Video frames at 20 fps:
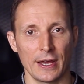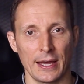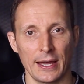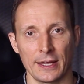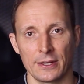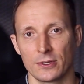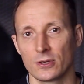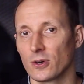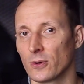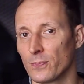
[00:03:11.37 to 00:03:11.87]

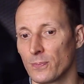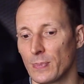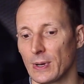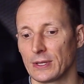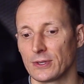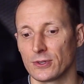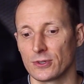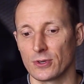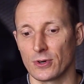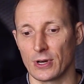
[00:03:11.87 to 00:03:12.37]
and
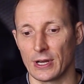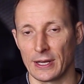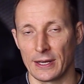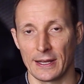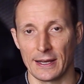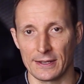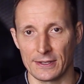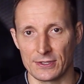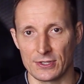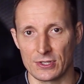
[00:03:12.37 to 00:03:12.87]
competitor
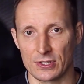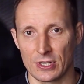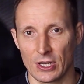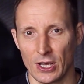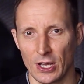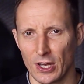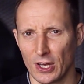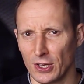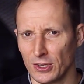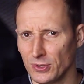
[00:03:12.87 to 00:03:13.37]
analysis.
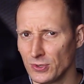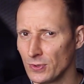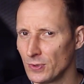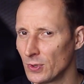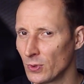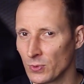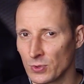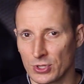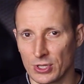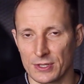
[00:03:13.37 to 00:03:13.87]
You
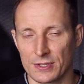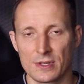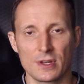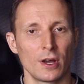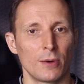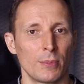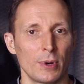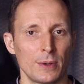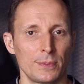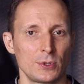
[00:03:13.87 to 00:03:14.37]
don't just
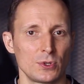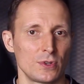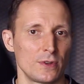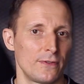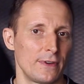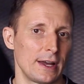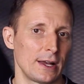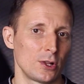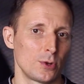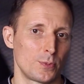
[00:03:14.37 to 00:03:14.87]
come up to the
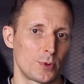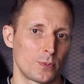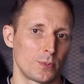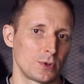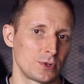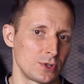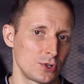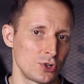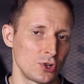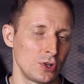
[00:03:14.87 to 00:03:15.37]
value
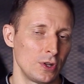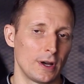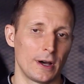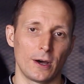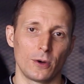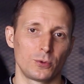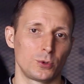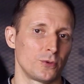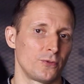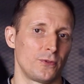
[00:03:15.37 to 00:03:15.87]
proposition
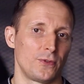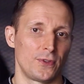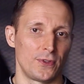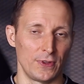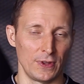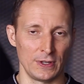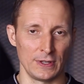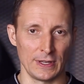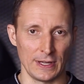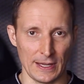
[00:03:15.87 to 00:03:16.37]
out of
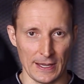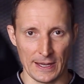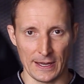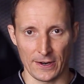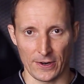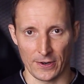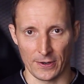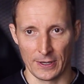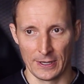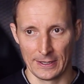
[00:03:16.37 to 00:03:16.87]
thin
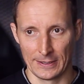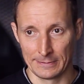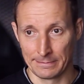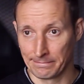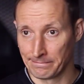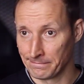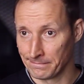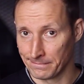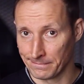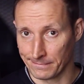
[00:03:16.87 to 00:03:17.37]
air.
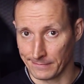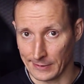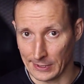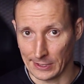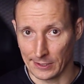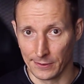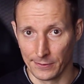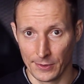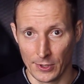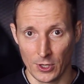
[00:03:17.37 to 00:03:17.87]

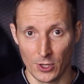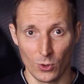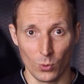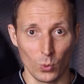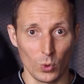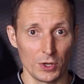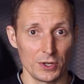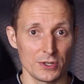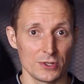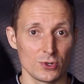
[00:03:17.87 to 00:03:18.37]
Well,
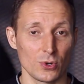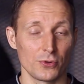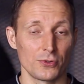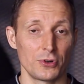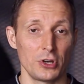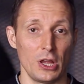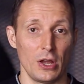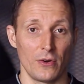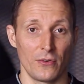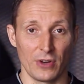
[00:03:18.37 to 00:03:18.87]
what is
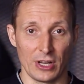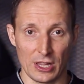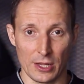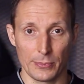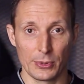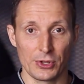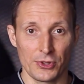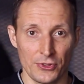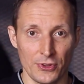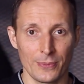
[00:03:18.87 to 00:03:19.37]
already
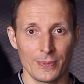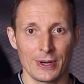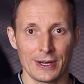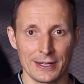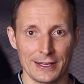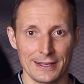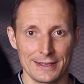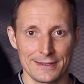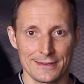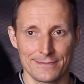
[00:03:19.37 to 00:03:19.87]
available in the
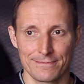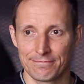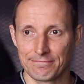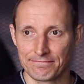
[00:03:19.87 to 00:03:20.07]
market?